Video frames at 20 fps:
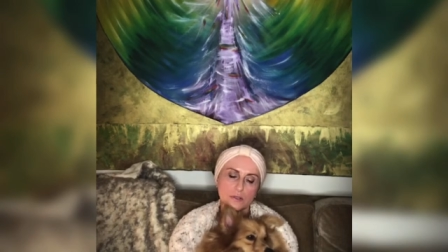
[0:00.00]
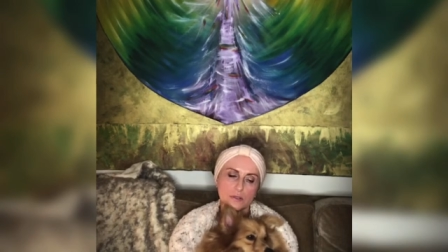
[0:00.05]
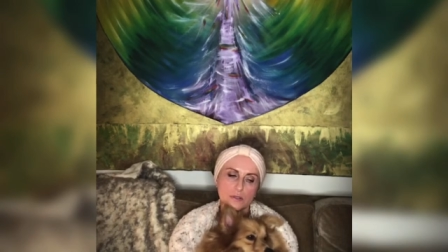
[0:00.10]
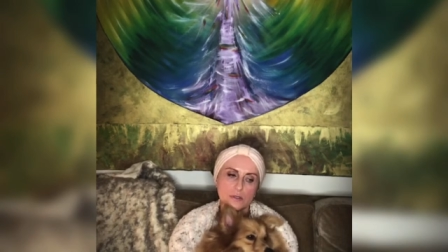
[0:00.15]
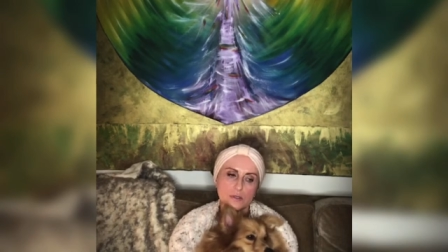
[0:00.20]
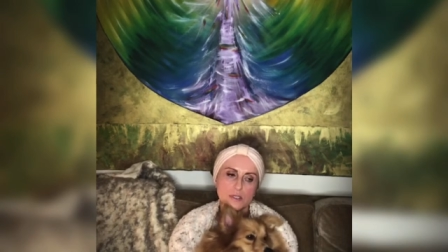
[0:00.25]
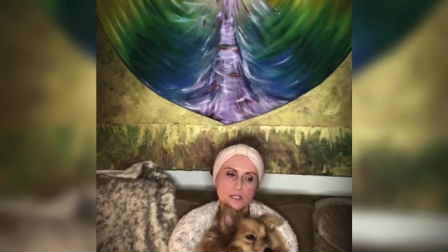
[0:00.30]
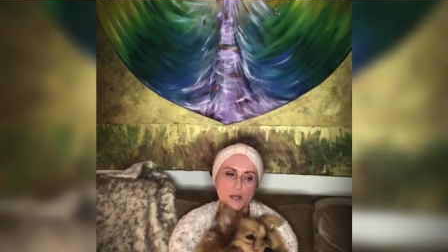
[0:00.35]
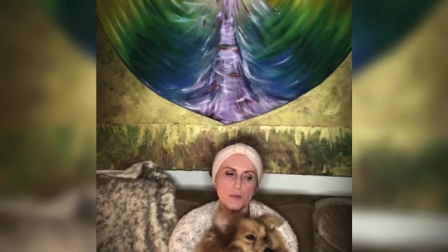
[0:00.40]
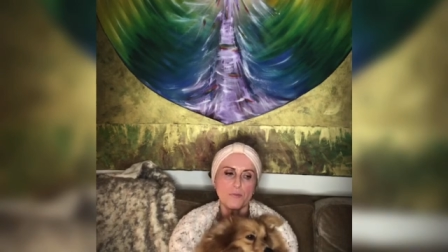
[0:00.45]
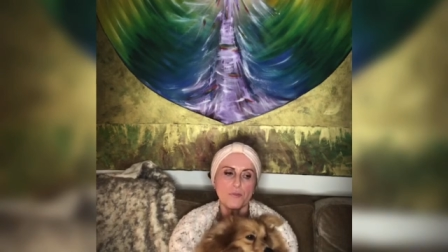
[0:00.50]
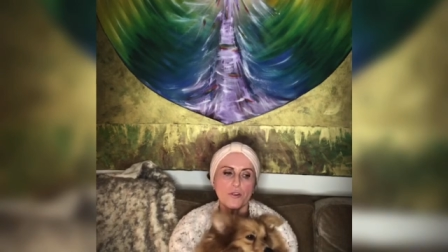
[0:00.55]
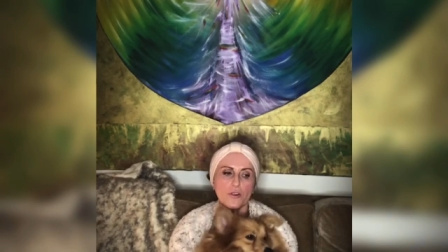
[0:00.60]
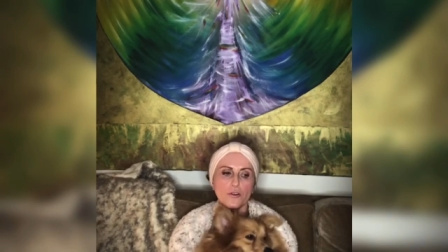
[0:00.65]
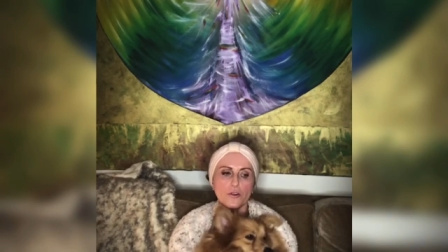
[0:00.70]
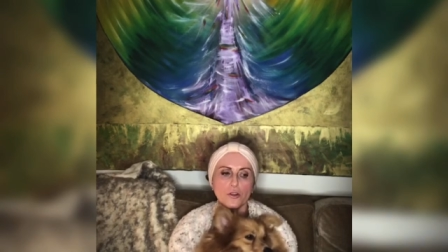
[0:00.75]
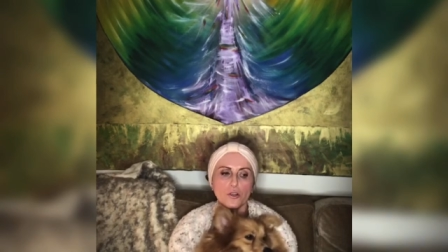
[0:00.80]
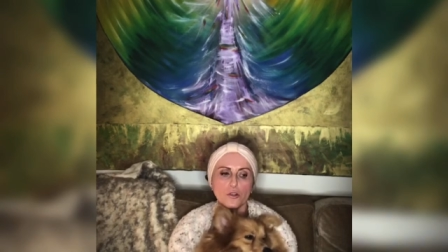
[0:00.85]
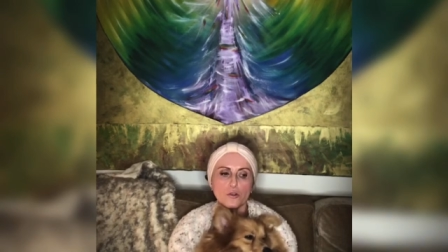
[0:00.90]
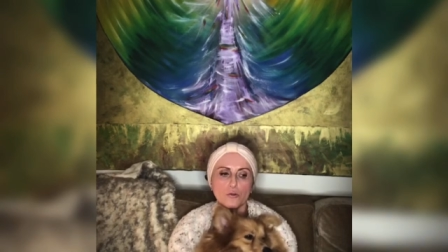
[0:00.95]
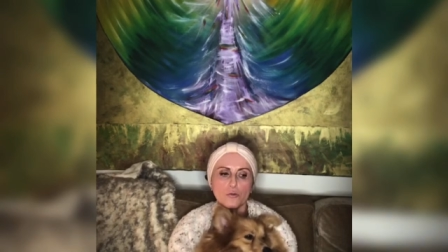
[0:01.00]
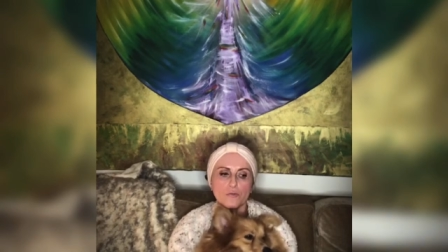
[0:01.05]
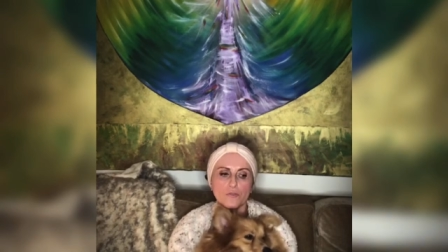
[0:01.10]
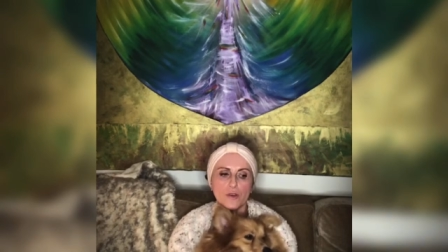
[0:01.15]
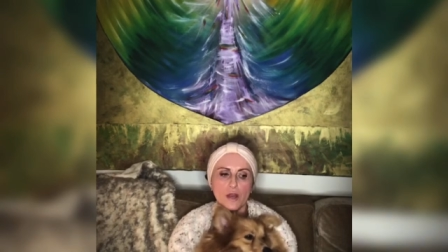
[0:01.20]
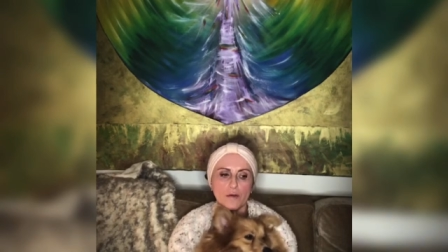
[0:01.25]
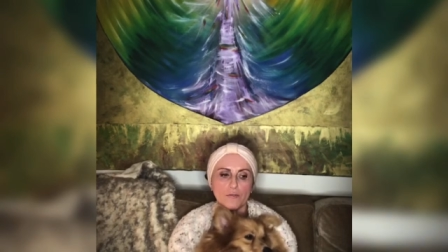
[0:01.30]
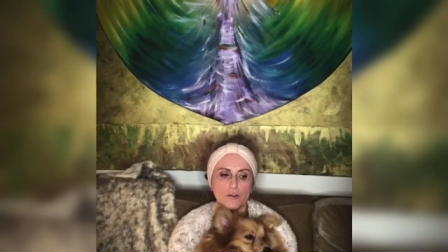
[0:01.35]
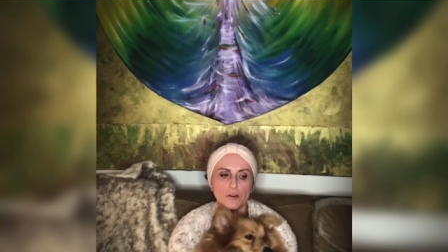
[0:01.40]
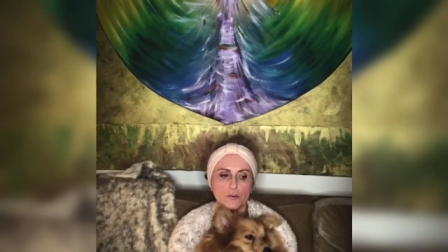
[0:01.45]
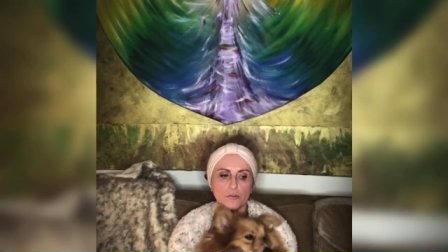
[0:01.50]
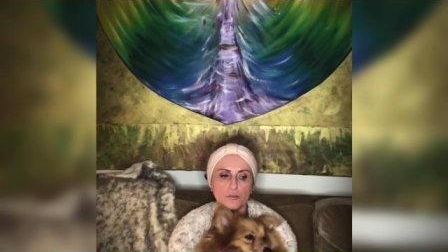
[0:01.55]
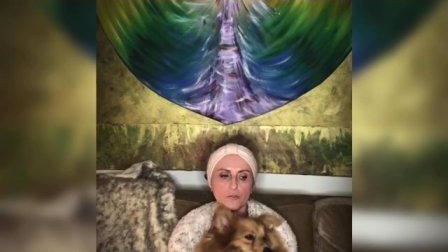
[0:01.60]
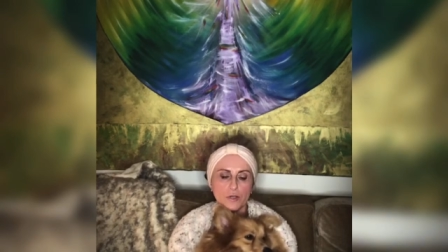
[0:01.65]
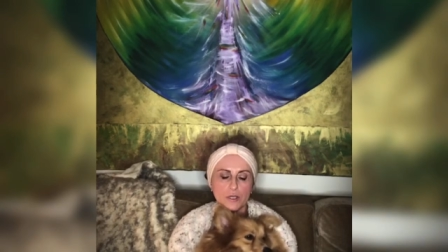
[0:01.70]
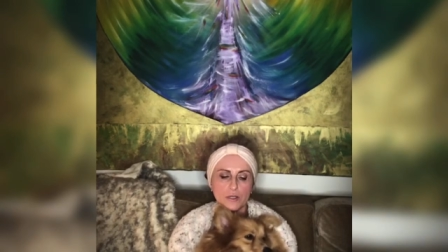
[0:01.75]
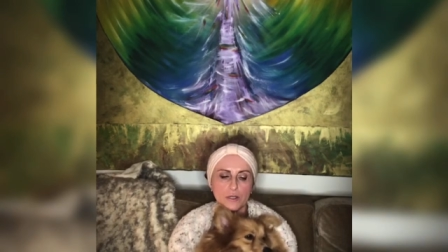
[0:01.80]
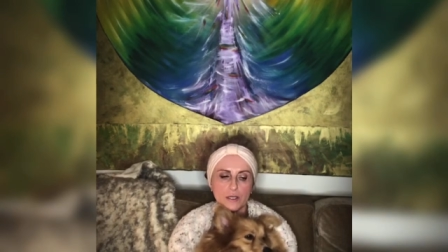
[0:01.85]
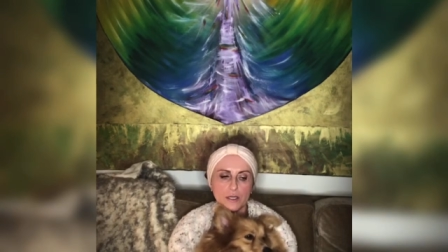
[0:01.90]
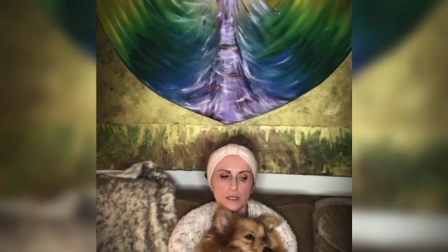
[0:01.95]
something that you've never
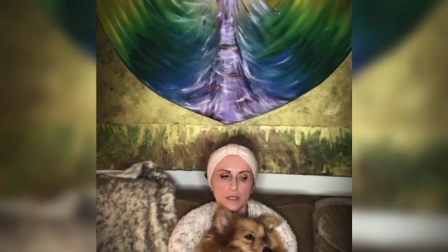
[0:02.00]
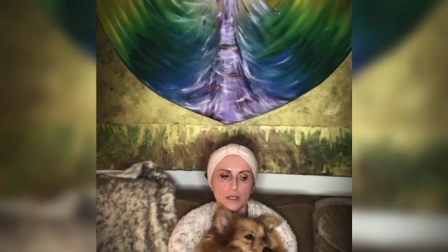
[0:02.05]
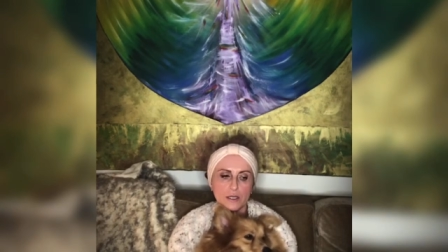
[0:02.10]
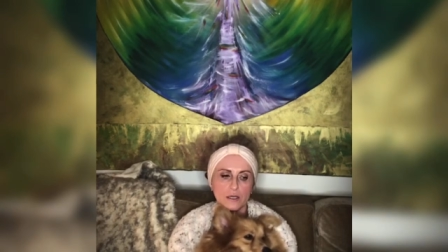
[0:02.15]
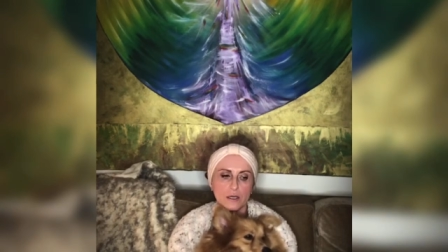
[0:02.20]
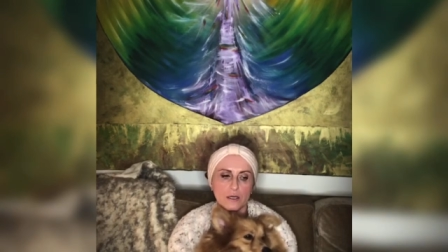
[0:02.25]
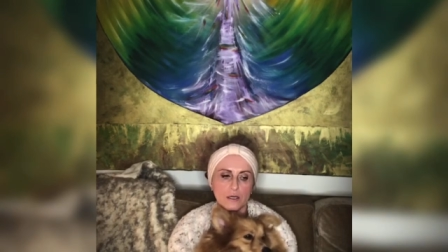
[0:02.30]
really